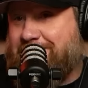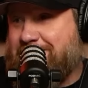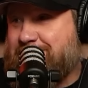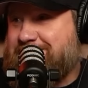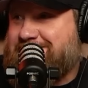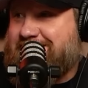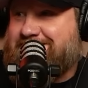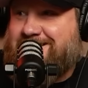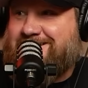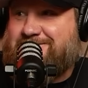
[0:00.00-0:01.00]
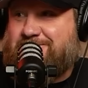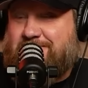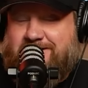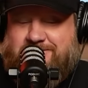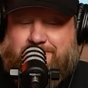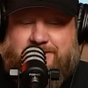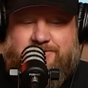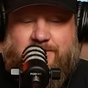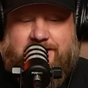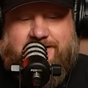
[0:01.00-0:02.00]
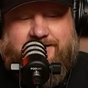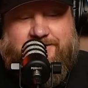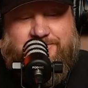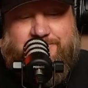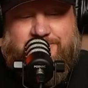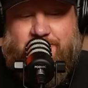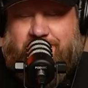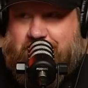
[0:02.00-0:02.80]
want to hear what she's got to say. She tried to jump in twice. I didn't know she was going.